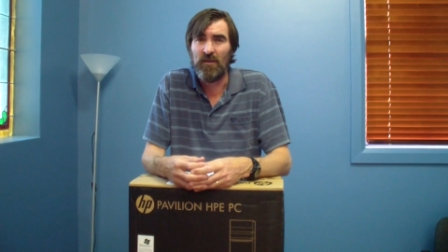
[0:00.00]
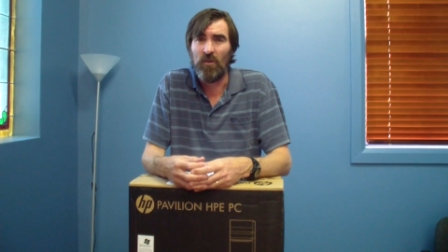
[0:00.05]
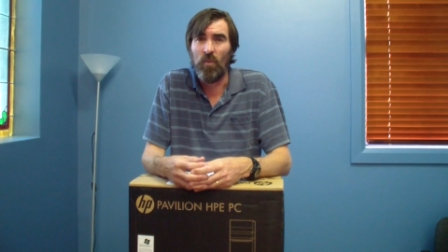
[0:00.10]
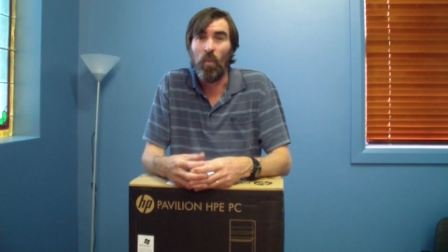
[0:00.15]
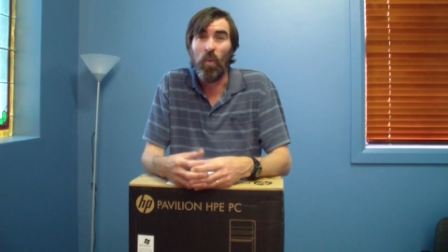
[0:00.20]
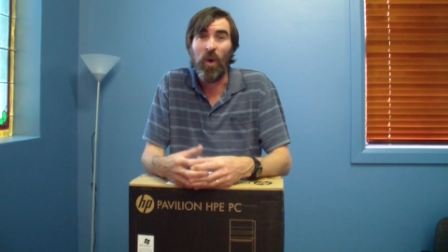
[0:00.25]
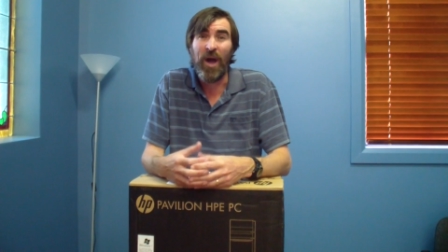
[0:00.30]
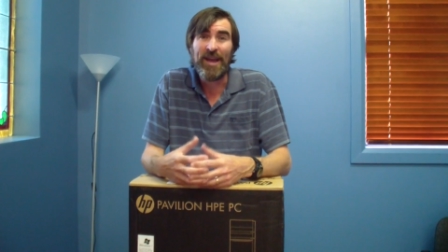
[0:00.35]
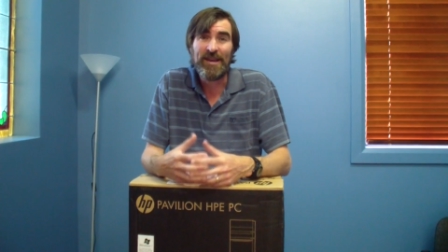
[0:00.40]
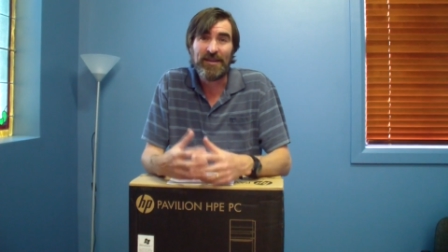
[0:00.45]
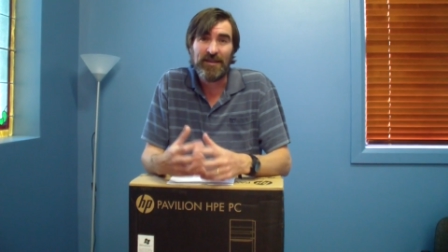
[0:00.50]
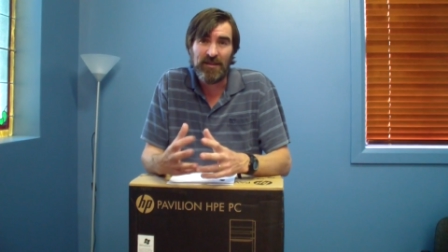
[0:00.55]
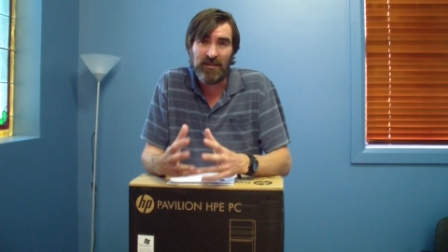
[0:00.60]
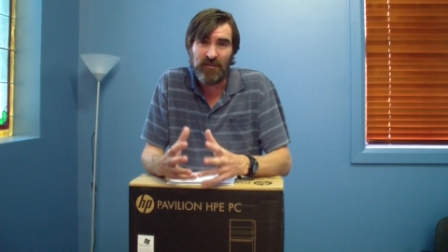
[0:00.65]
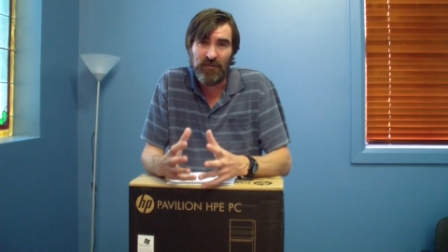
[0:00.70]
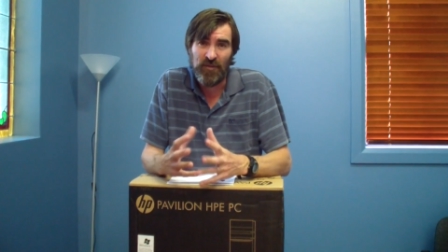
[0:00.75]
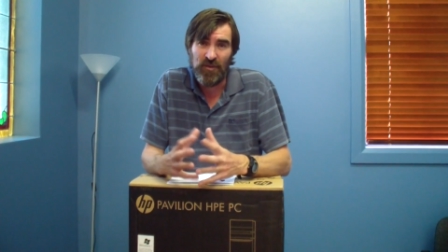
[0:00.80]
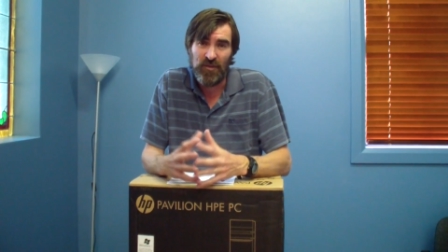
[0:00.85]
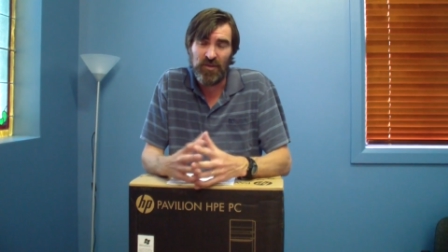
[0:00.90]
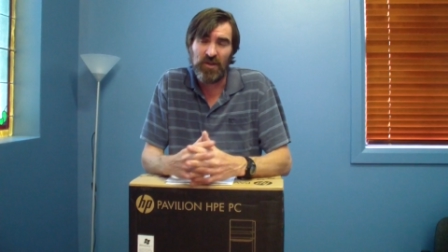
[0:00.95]

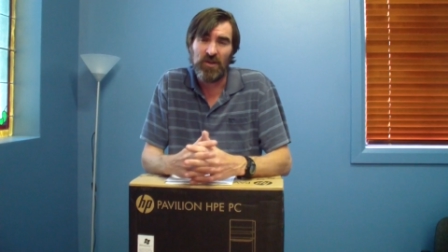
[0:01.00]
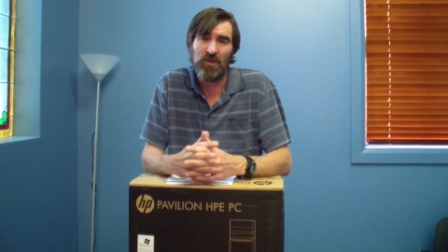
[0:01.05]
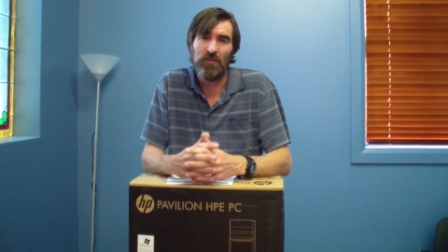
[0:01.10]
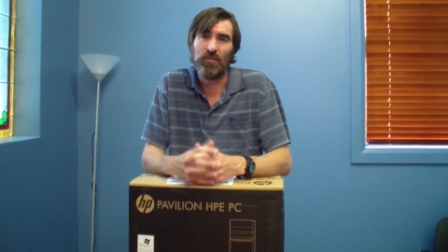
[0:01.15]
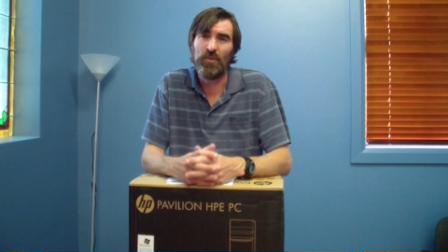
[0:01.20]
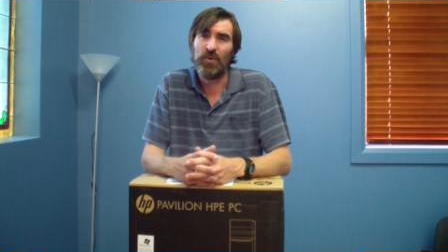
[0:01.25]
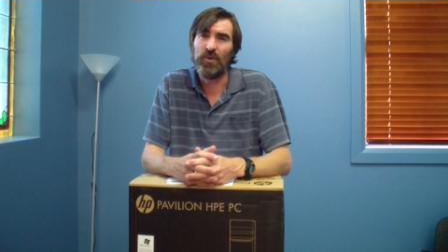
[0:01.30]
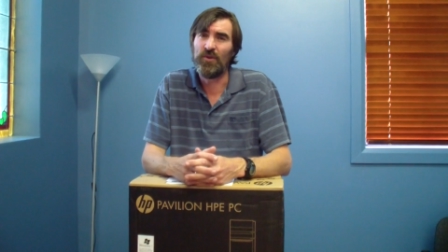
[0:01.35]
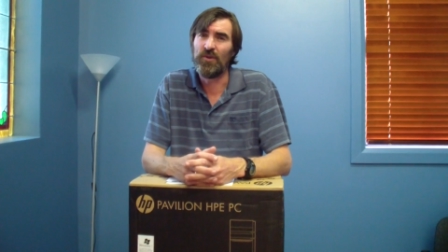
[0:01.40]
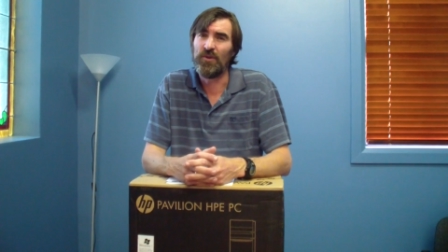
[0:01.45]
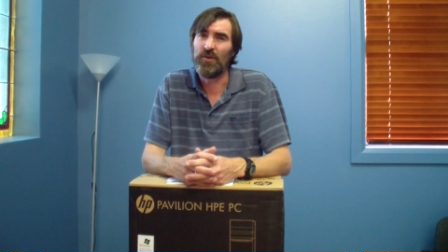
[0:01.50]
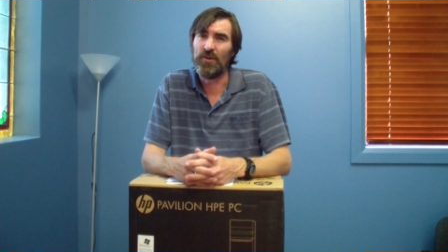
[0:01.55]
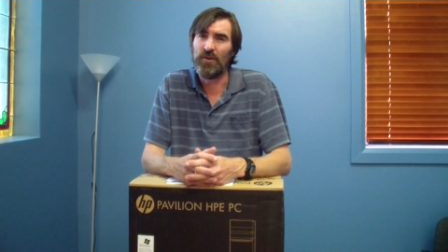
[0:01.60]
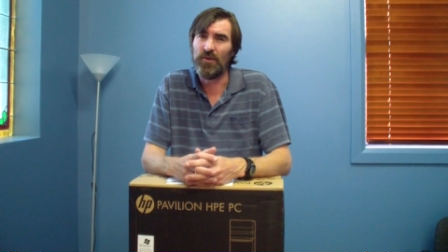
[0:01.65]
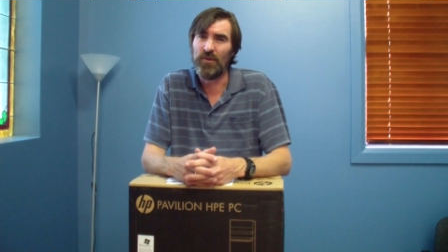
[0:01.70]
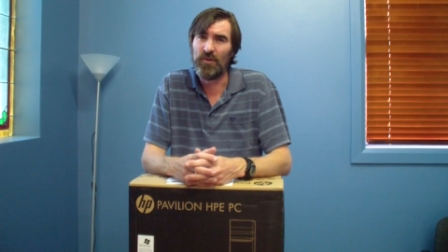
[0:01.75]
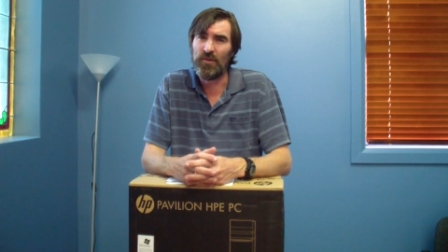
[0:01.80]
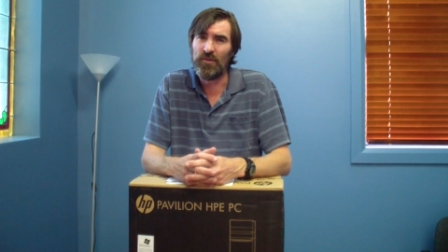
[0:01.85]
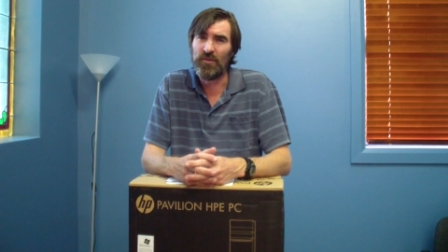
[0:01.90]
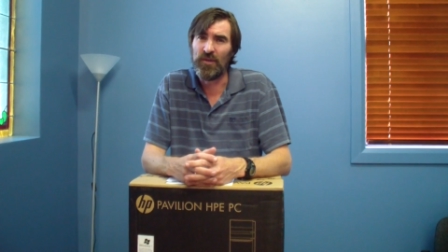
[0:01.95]
waiting for the computer to
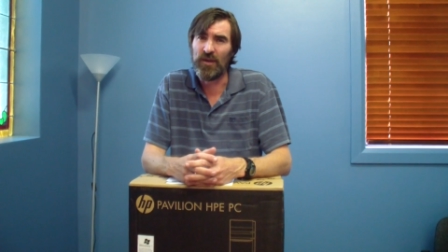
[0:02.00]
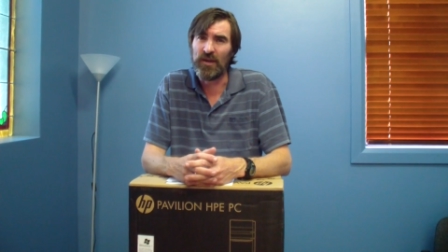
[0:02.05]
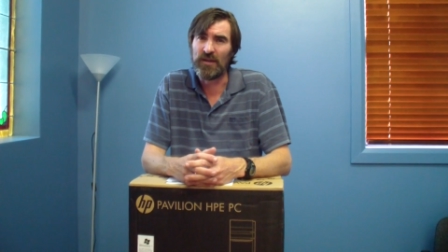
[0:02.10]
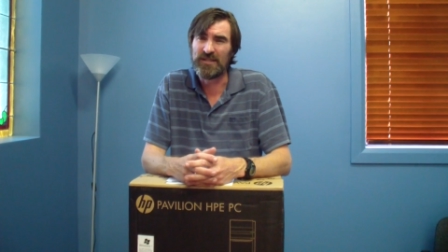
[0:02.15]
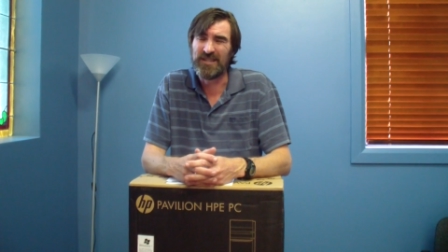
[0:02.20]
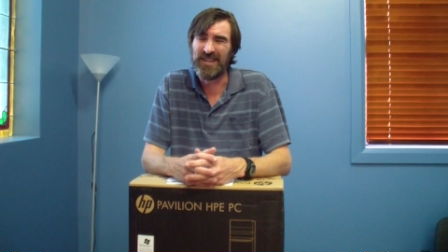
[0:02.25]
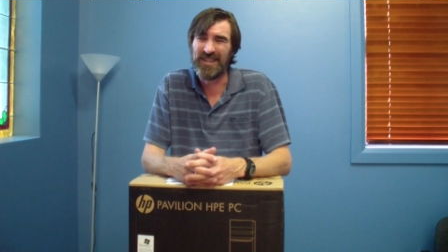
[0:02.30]
do things.